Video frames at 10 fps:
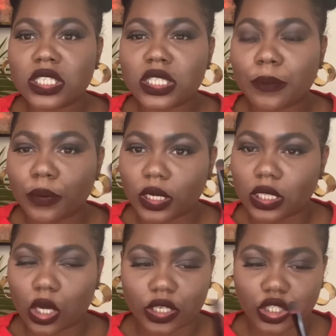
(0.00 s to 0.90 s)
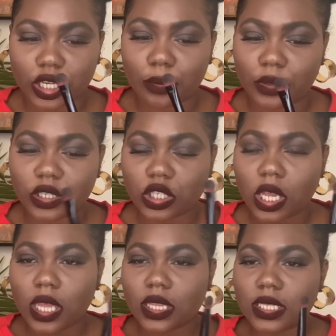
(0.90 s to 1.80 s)
is a pretty large shader brush.
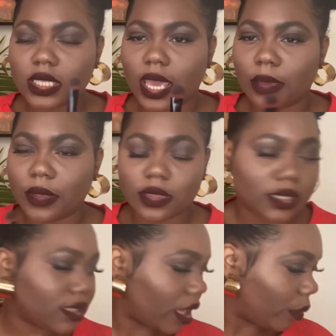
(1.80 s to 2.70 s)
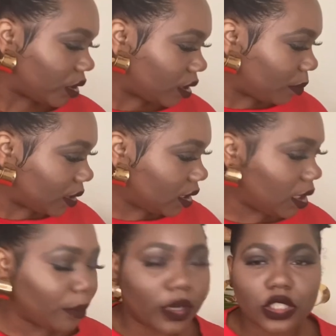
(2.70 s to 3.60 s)
This came in the set with the
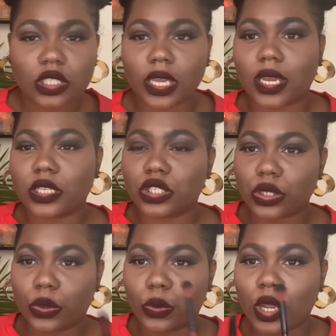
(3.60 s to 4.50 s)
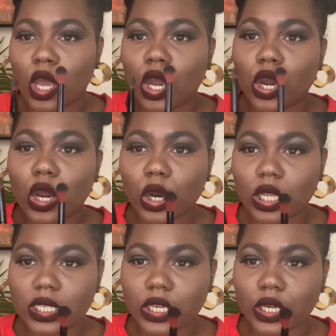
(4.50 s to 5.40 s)
blending brush that I showed
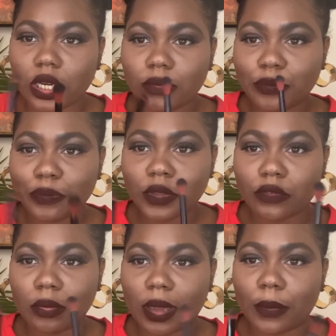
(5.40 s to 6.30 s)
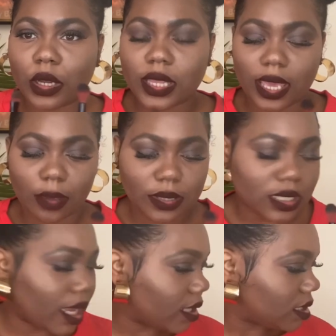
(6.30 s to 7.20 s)
earlier. Remember the
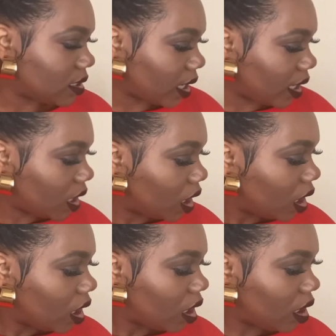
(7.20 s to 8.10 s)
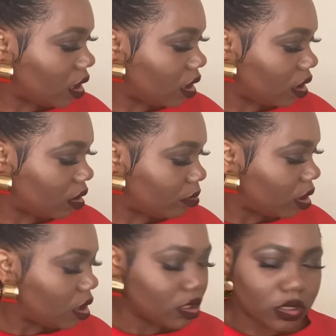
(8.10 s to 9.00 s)
Amazon set?
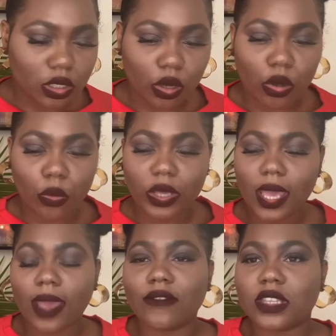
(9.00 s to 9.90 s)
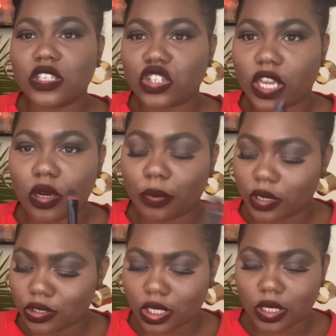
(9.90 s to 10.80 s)
So we have this shader
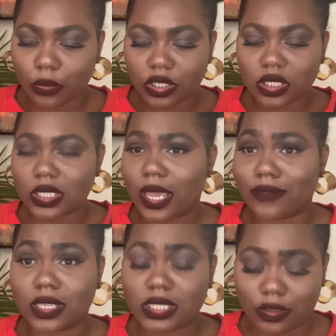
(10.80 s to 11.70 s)
brush, and then we just have this